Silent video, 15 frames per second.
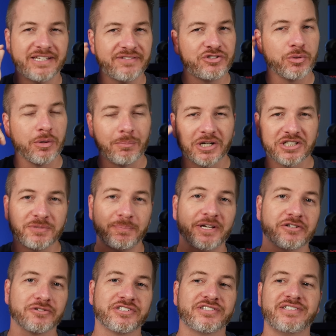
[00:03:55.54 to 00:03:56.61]
gives you a much
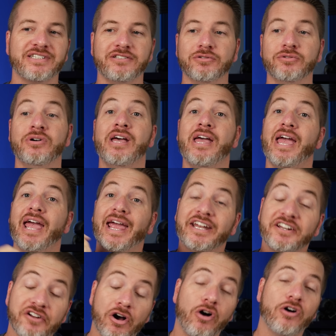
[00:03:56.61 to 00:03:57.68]
better seal,
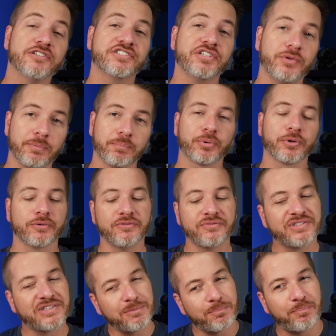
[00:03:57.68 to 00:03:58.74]
and it also
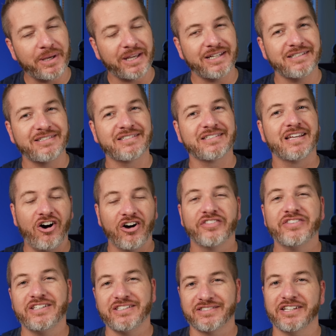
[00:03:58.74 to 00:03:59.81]
improves the bass
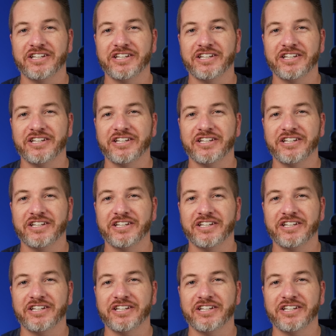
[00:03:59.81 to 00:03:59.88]
on these